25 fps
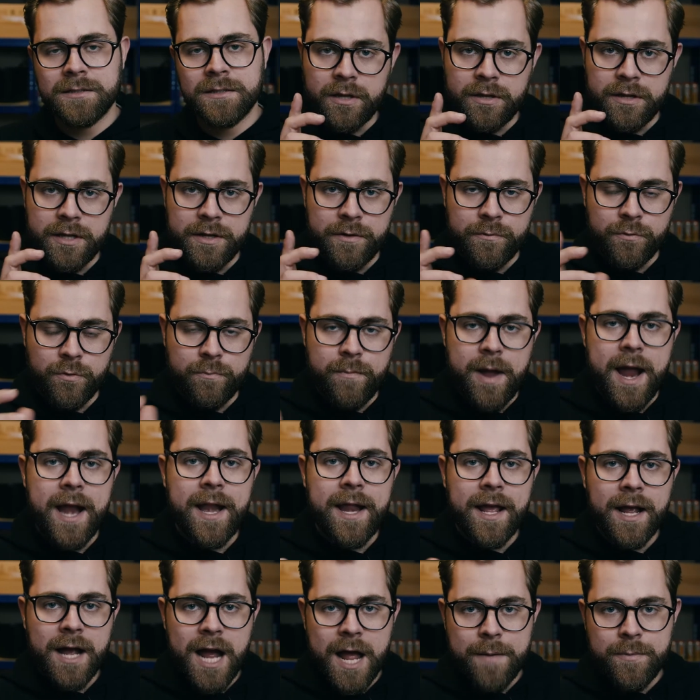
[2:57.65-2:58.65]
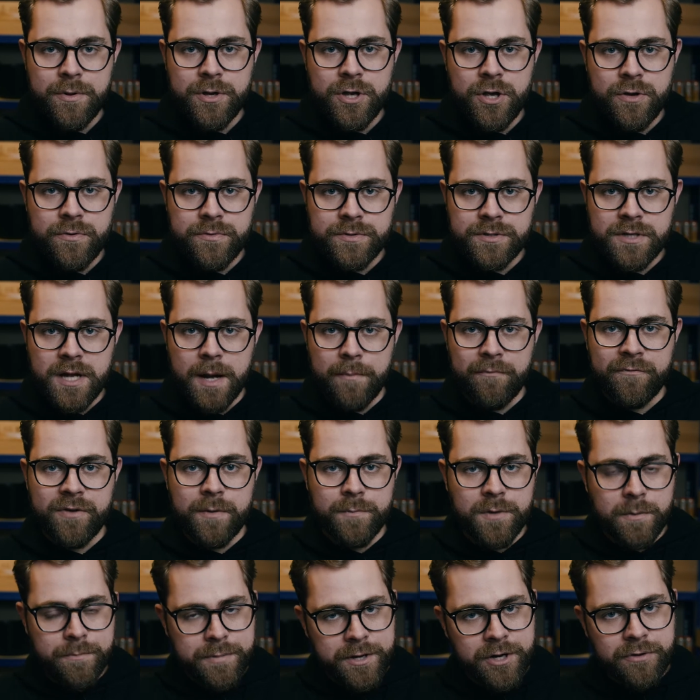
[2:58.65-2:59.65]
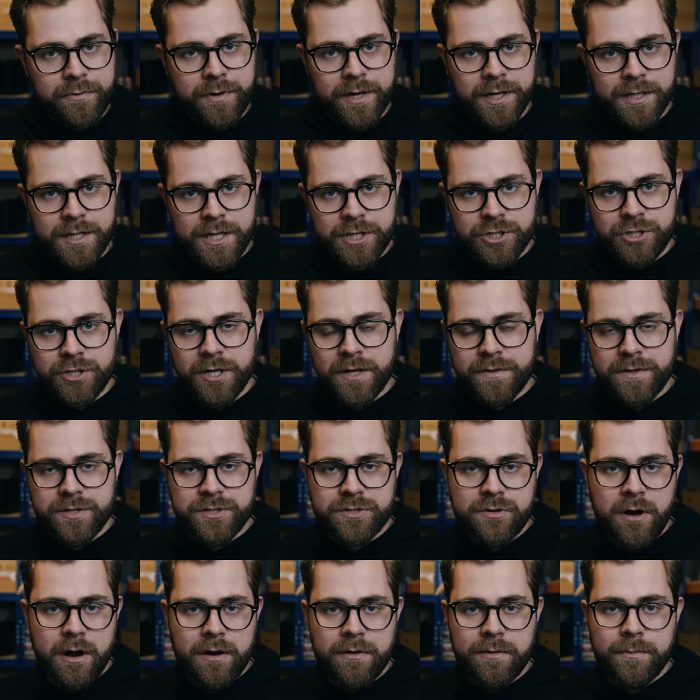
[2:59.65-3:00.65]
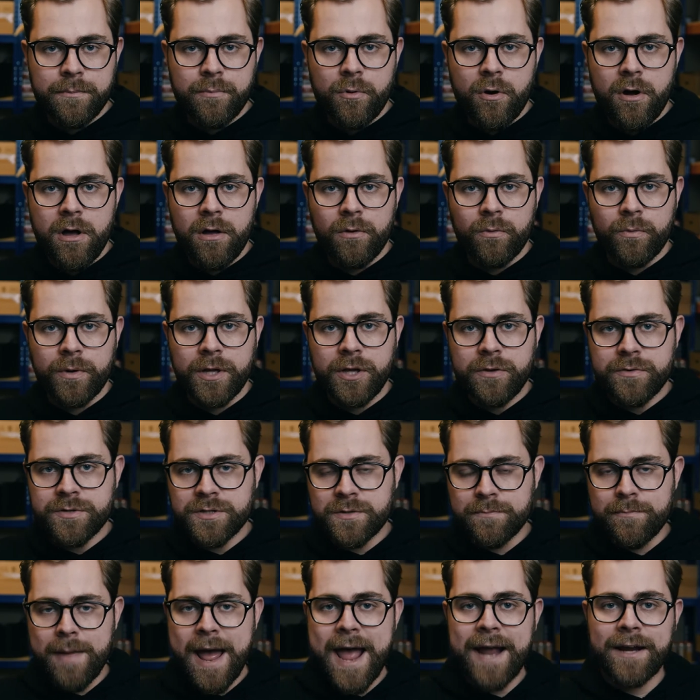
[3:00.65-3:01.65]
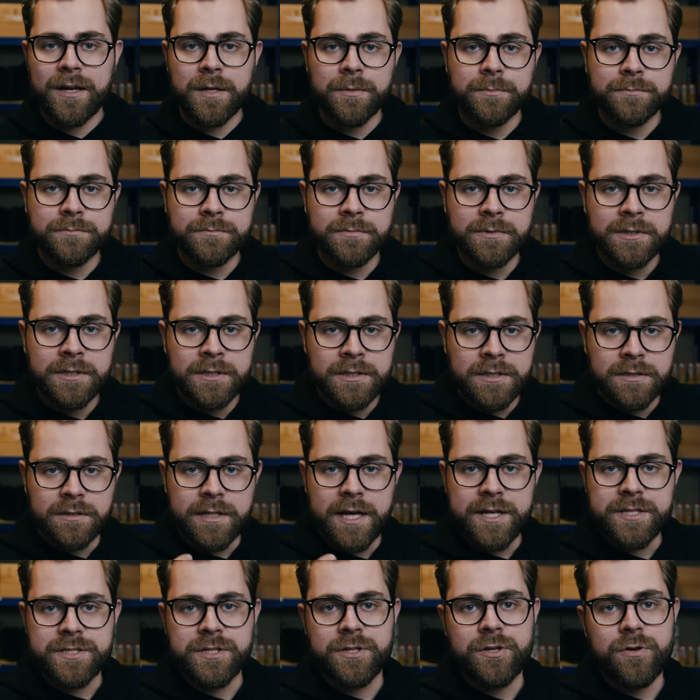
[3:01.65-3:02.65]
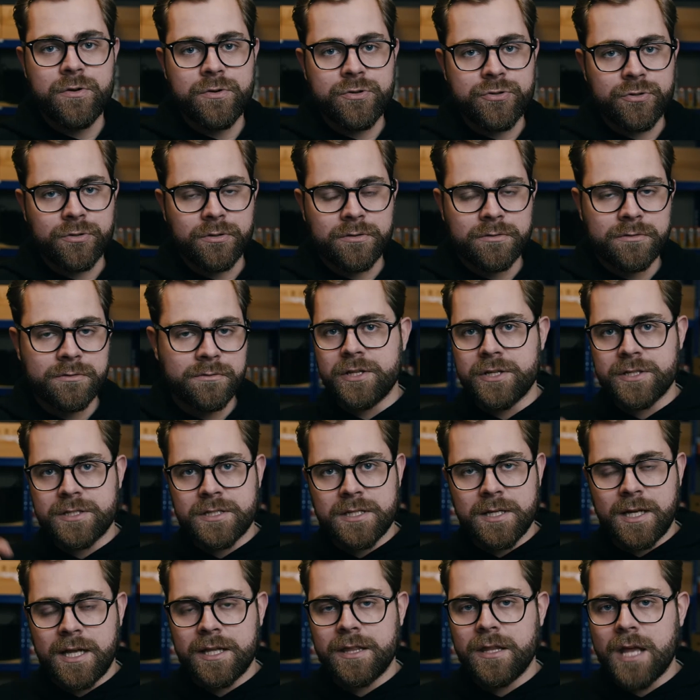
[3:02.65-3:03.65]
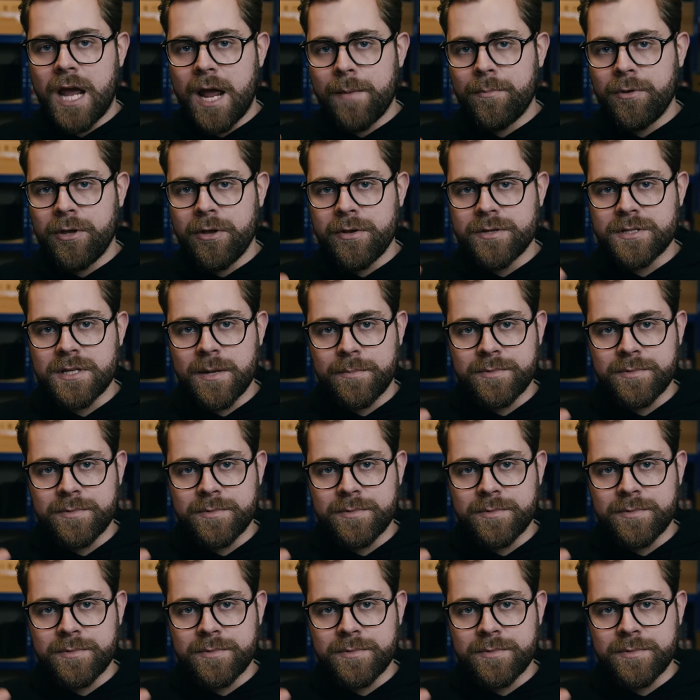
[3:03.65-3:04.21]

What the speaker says: The remaining IBUs come from the bittering addition at the start of the boil. We used Magnum, nice and neutral, just to get the IBUs